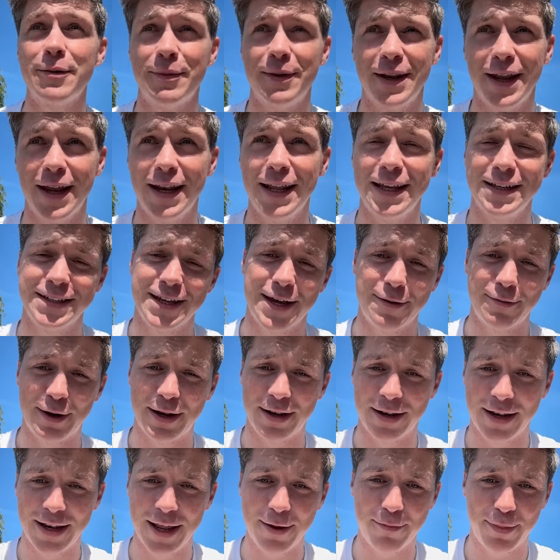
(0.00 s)
and then he's able to
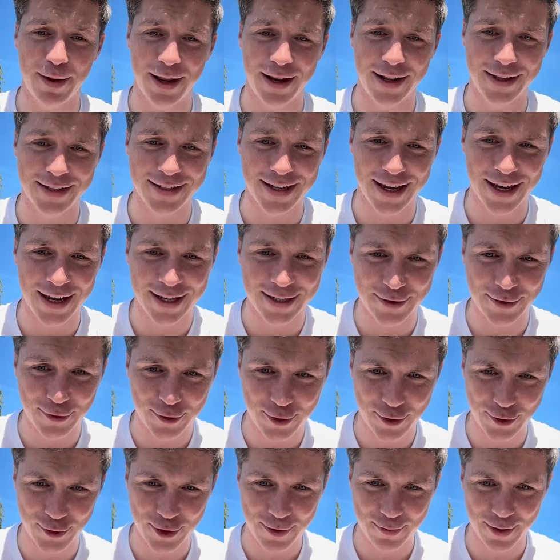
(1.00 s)
nip in and say he
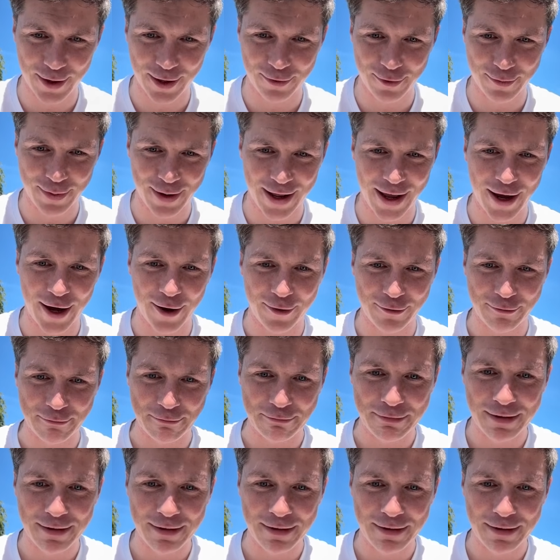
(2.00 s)
scored 3 points in playoff.